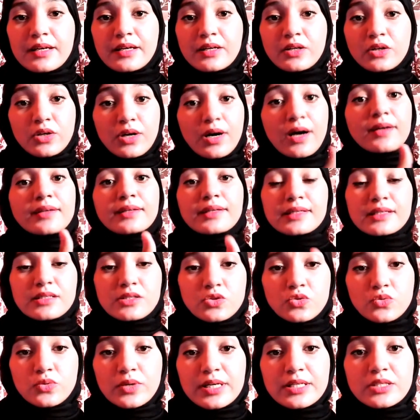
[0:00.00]
chronic
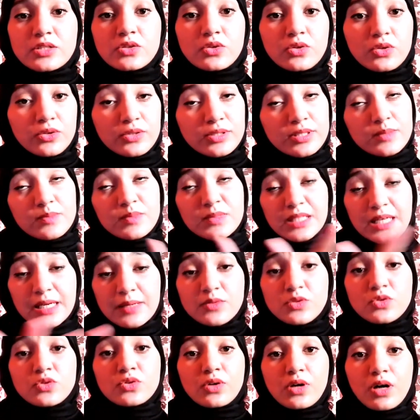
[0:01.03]
stress, or
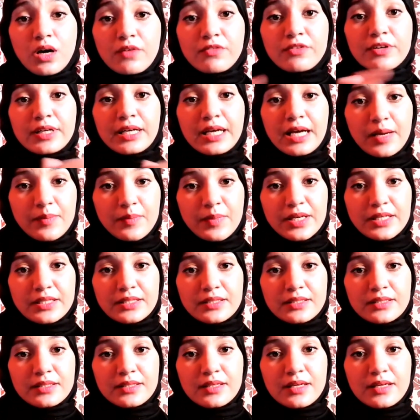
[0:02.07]
sometimes to overcome it.